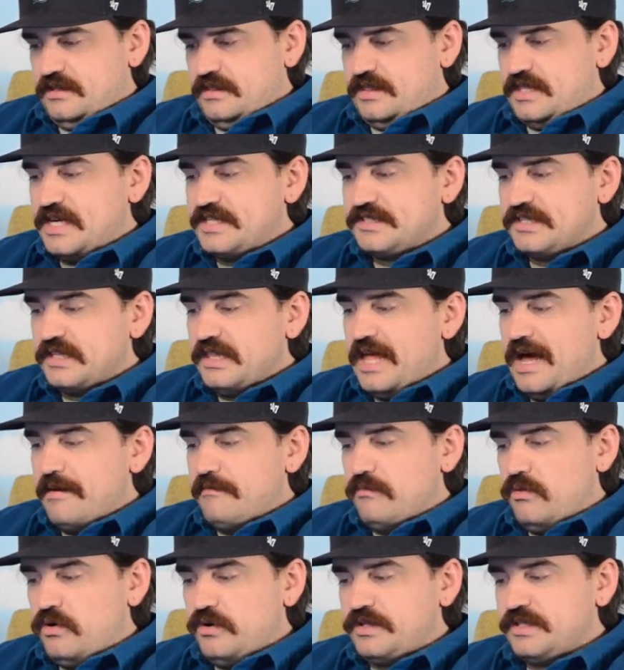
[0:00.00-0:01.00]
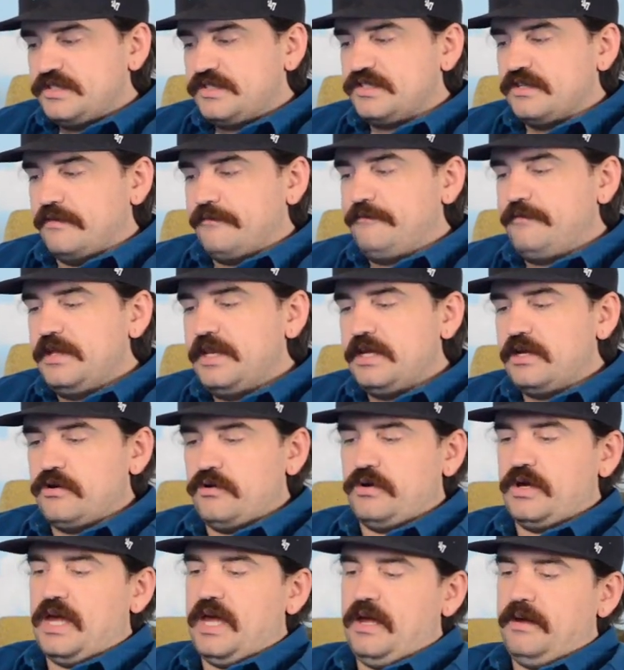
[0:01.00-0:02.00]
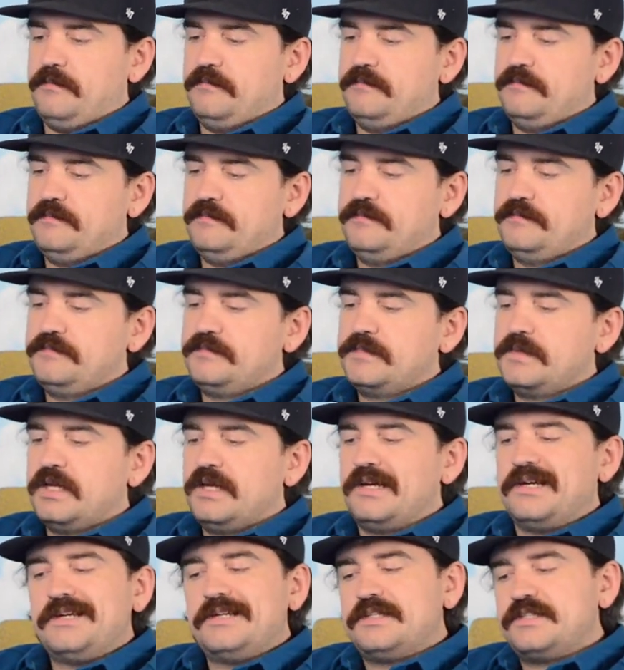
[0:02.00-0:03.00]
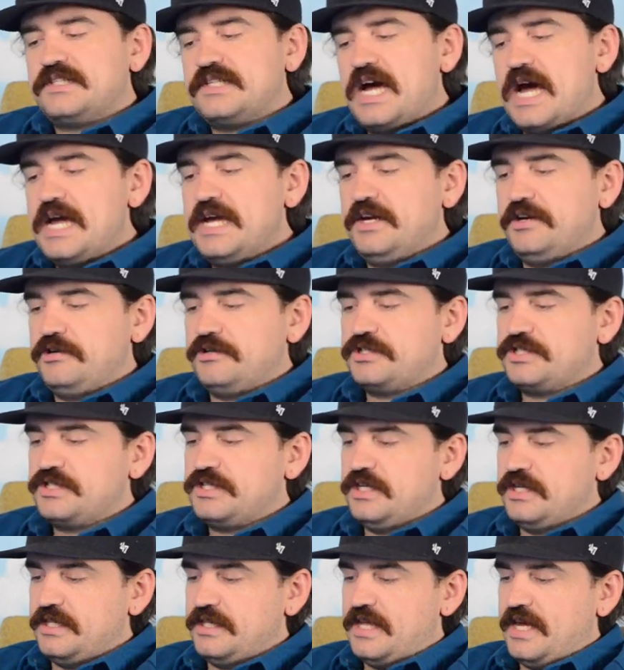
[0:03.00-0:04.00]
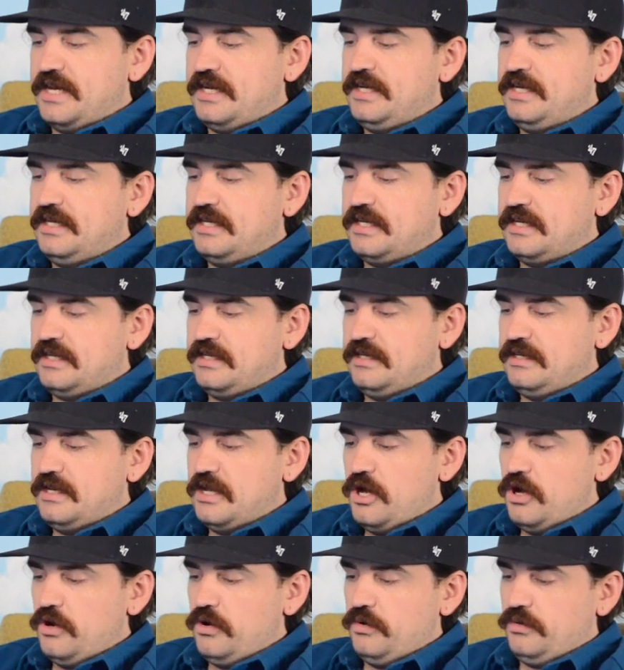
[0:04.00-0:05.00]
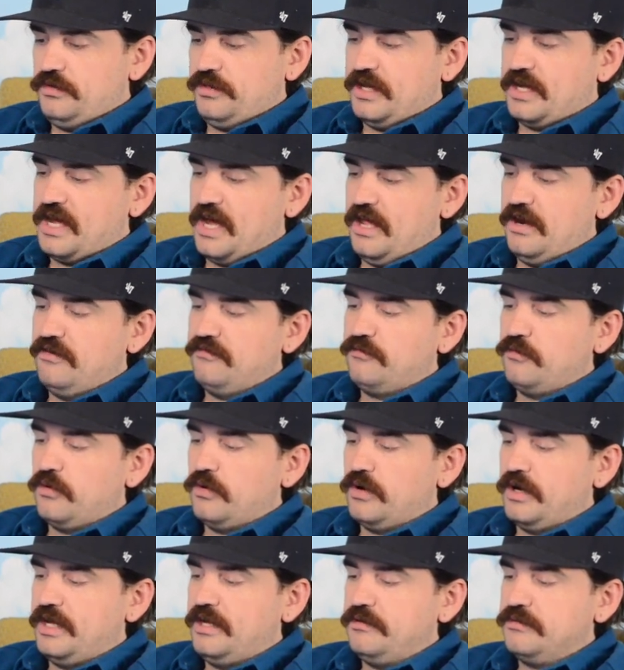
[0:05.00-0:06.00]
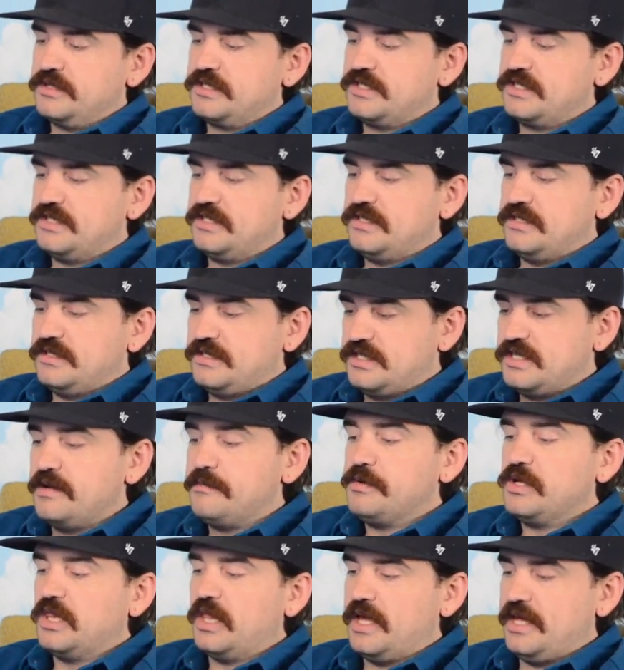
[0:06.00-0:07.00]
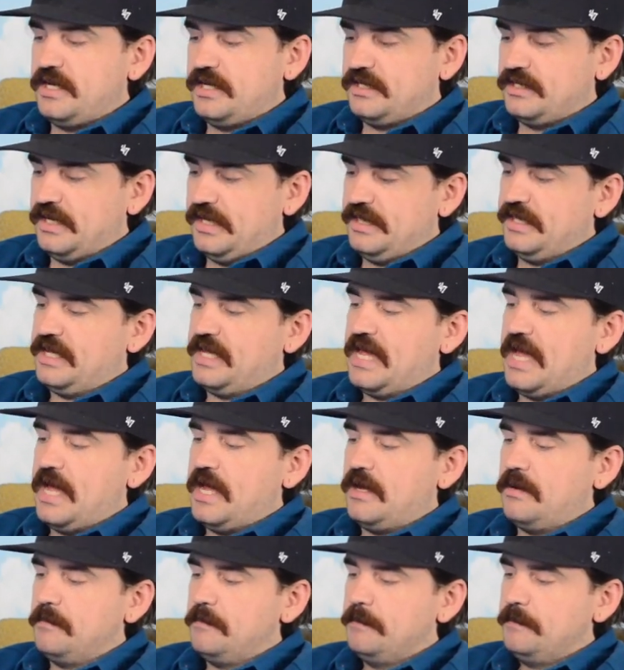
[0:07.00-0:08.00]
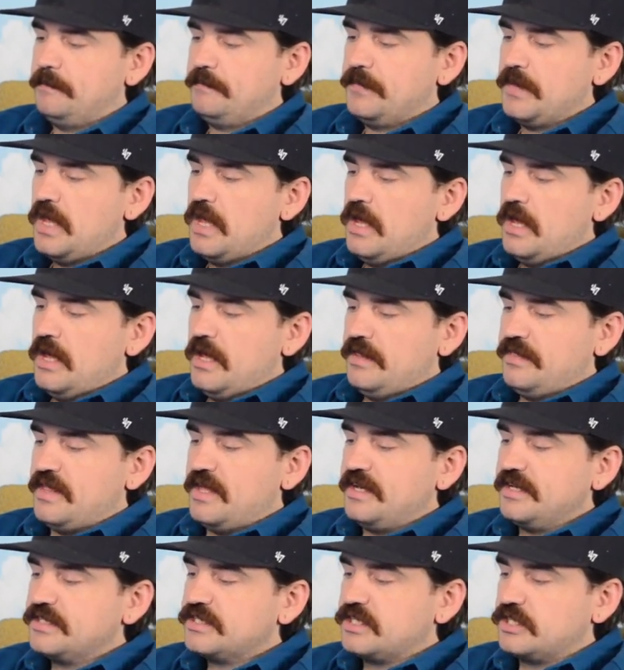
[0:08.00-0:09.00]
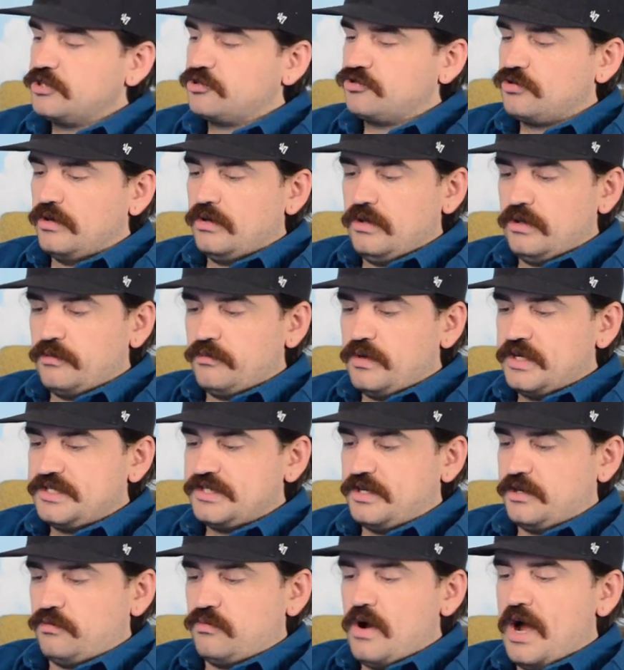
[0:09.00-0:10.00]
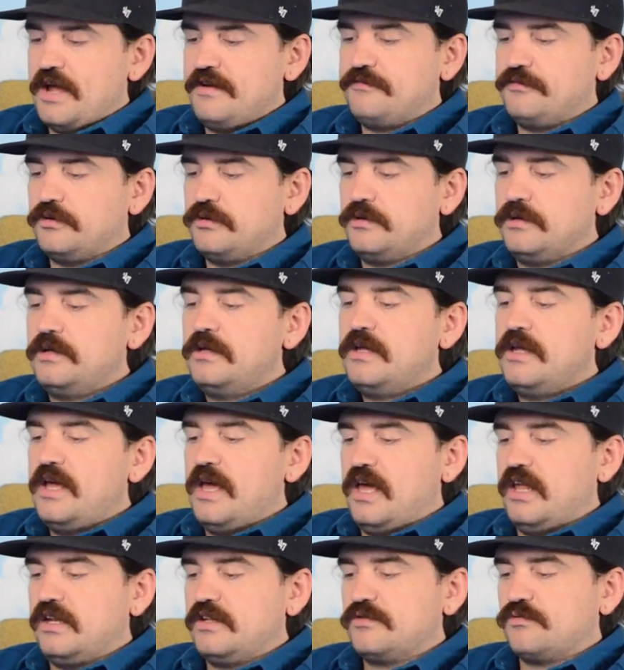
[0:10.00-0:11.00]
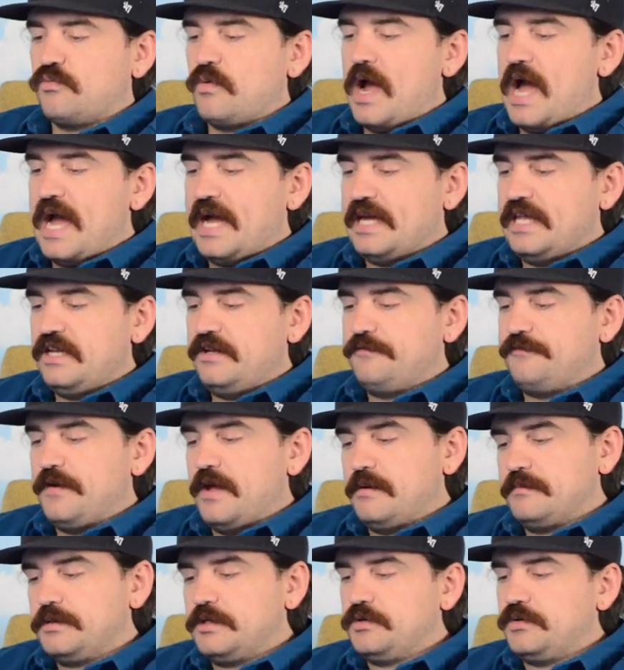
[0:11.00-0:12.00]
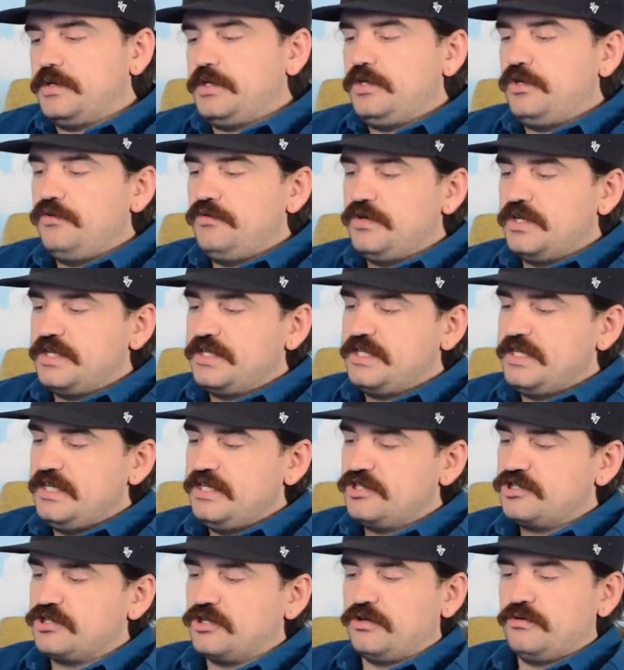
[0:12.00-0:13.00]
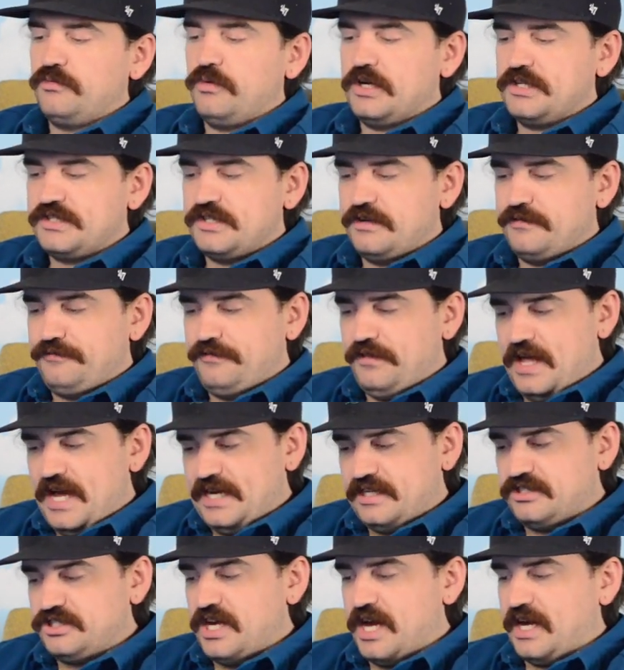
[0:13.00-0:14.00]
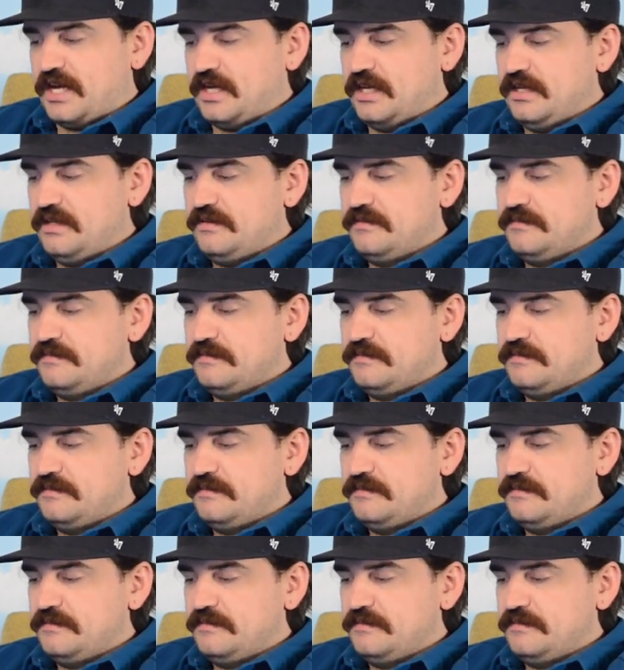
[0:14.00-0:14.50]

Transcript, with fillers: That's a lot more than some video game. Ty understood that he didn't know the kind of war he was simulating in the game, that his controller wasn't a rifle, and his raggedy family reunion t-shirt wasn't a flak jacket.